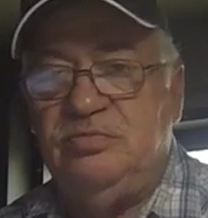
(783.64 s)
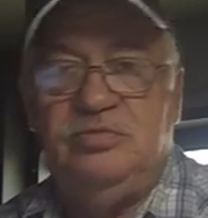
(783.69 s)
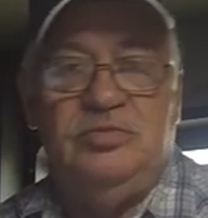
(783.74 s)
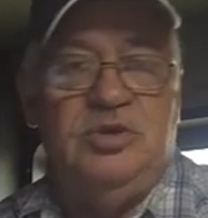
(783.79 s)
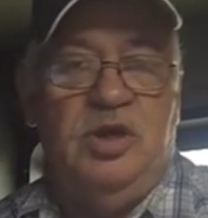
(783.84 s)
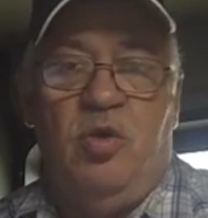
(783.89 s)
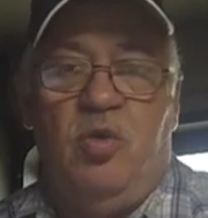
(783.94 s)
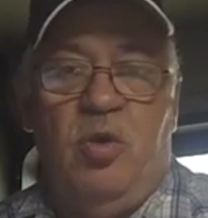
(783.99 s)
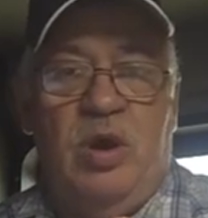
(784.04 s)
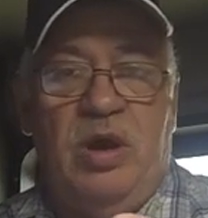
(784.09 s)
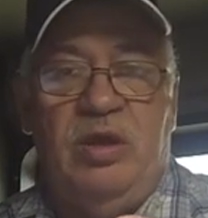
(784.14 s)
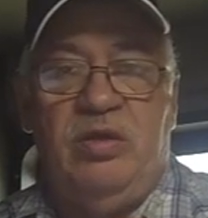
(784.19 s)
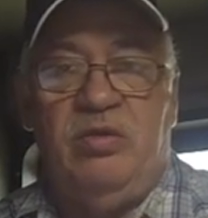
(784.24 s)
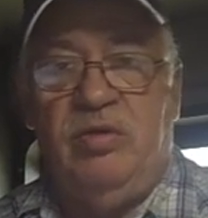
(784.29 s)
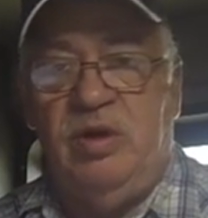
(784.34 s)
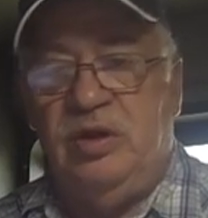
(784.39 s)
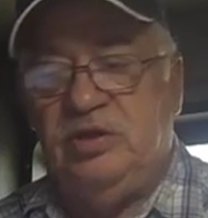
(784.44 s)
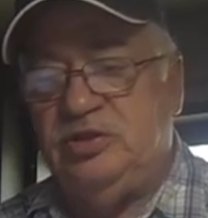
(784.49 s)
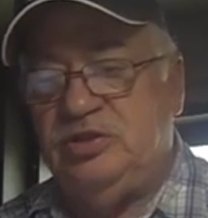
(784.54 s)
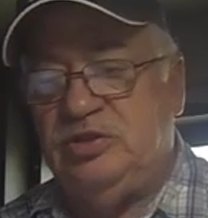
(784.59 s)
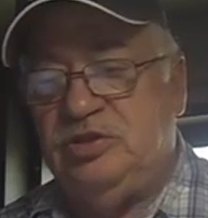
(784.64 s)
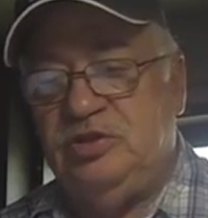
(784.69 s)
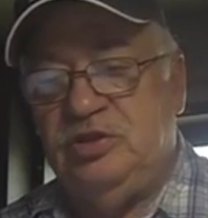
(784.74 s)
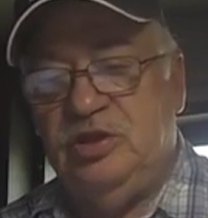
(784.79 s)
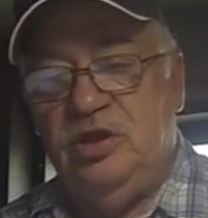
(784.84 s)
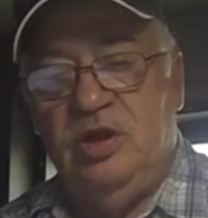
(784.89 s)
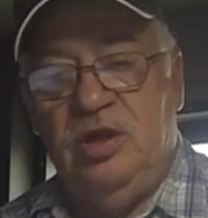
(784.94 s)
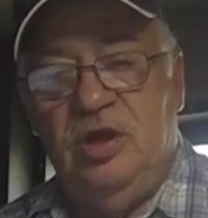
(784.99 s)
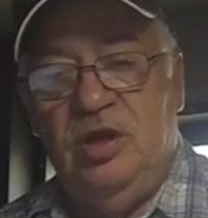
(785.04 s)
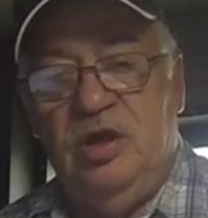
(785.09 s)
whether it's
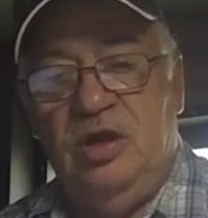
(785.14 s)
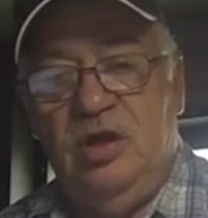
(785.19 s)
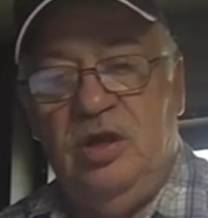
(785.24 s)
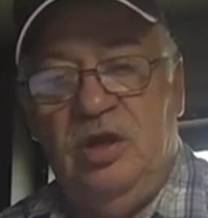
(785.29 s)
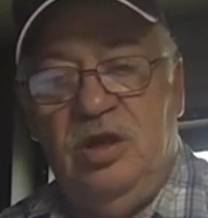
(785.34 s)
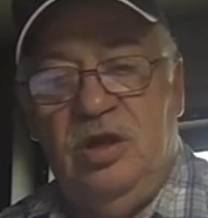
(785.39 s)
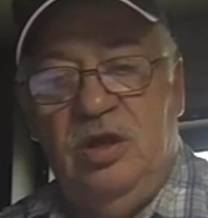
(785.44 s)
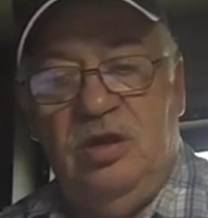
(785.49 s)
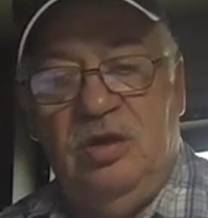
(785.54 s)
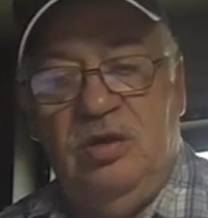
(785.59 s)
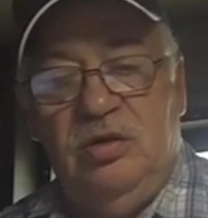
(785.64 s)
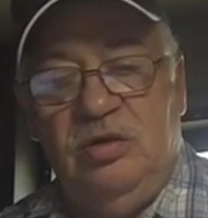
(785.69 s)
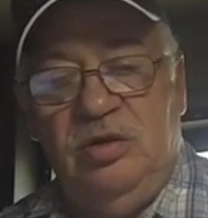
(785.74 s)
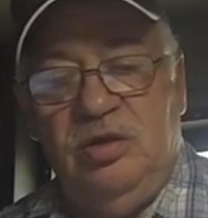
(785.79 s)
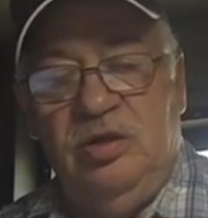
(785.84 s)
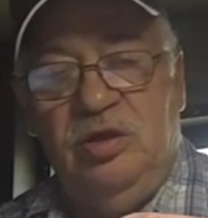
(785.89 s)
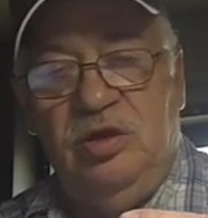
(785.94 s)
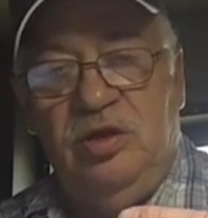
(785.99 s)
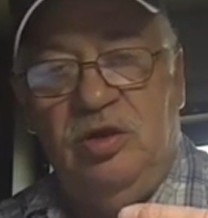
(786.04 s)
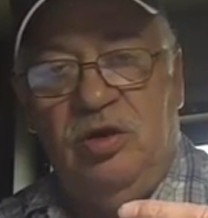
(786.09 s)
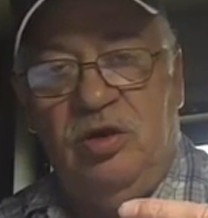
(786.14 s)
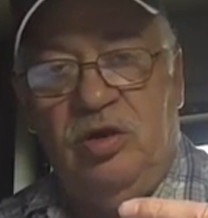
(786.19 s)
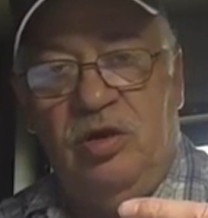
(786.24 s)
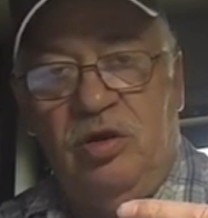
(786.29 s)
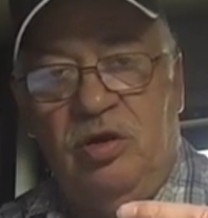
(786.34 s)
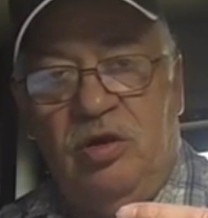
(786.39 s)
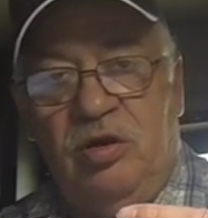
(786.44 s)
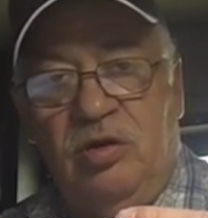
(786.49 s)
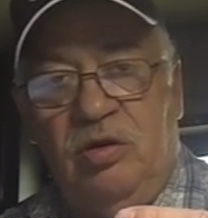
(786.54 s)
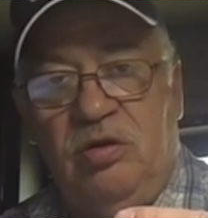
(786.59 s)

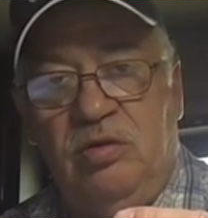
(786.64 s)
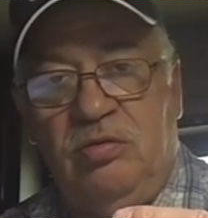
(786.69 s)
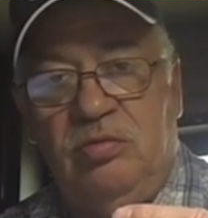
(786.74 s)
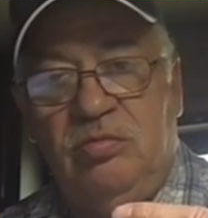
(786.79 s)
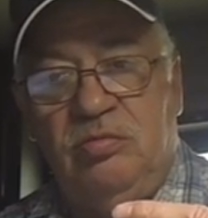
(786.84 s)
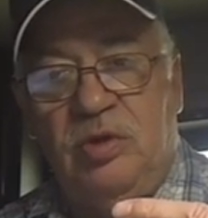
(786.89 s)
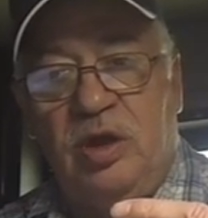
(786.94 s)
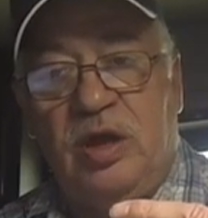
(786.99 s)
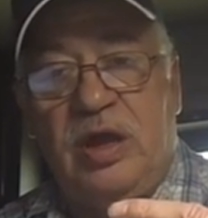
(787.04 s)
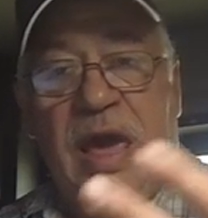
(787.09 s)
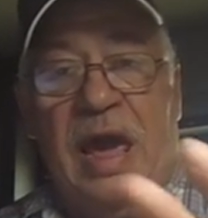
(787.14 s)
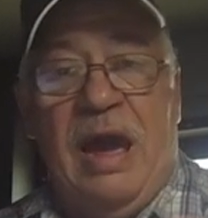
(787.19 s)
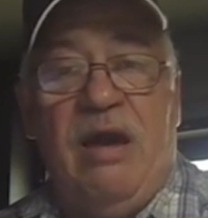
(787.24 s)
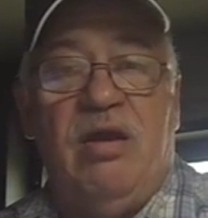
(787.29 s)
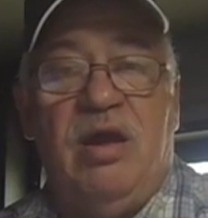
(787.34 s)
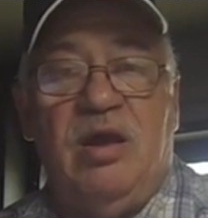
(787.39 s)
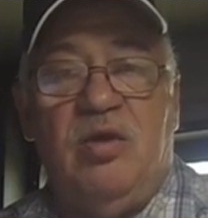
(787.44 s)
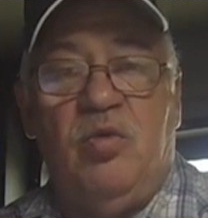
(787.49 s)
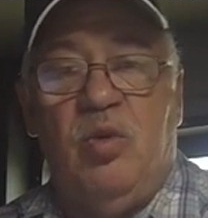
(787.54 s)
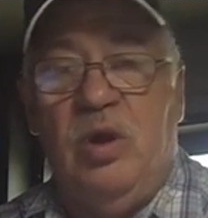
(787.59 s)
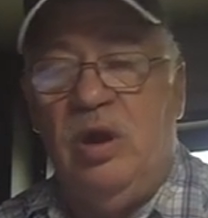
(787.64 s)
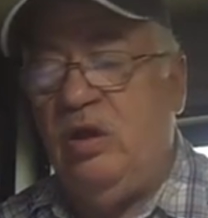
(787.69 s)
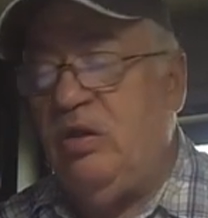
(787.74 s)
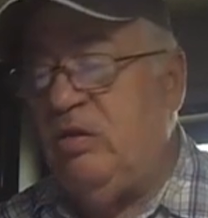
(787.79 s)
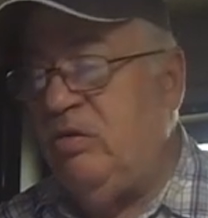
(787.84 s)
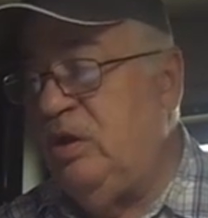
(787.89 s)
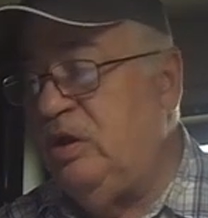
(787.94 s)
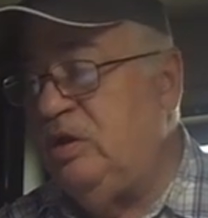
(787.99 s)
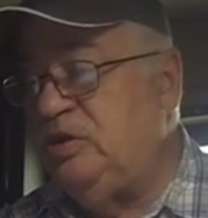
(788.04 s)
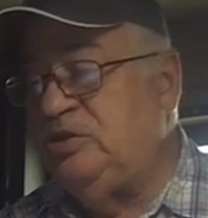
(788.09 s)
your accountant,
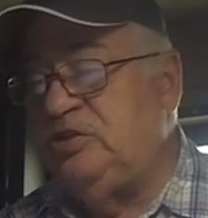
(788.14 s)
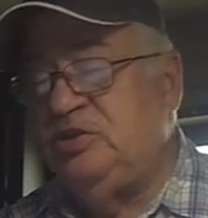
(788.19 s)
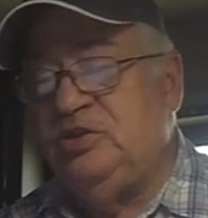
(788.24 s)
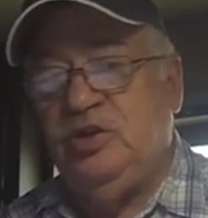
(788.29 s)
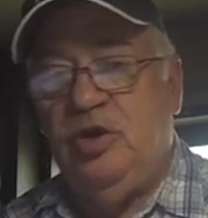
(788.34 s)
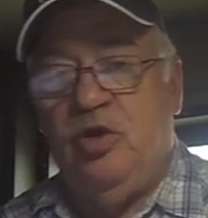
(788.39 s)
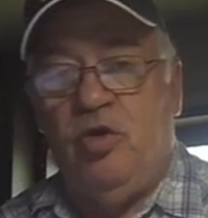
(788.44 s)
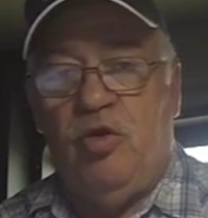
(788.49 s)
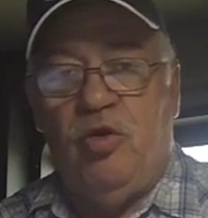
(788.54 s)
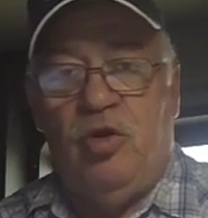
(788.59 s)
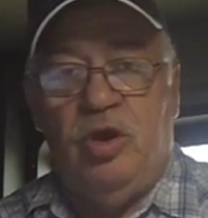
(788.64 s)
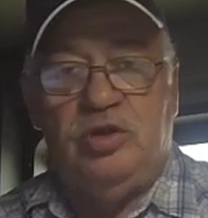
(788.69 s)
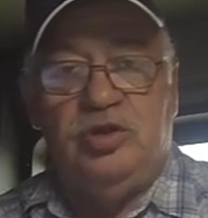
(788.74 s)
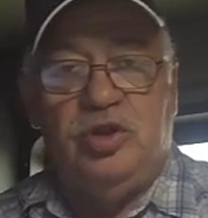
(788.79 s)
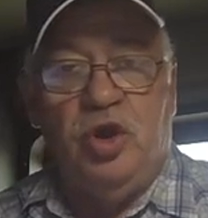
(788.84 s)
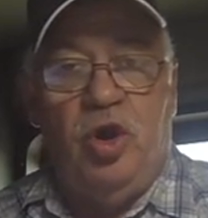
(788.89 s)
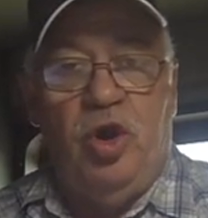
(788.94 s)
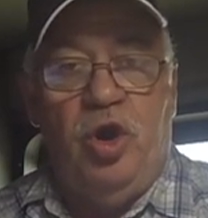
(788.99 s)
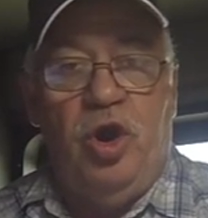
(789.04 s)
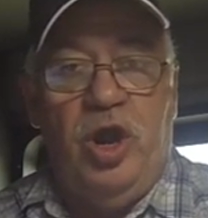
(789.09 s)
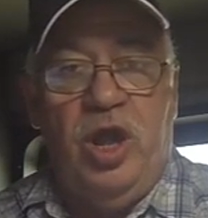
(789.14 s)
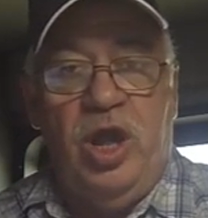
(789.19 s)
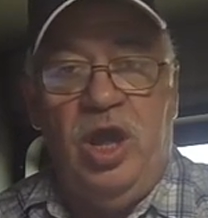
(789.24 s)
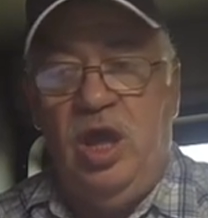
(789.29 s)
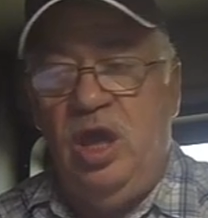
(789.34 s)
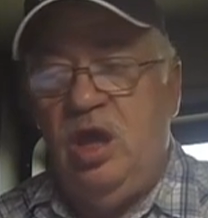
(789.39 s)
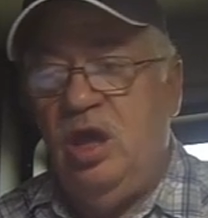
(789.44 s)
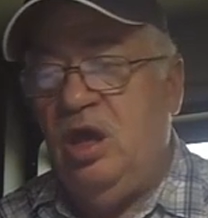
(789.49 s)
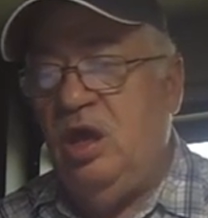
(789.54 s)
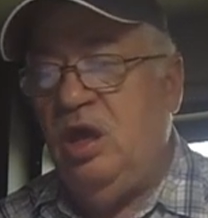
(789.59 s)
whether it's your attorney,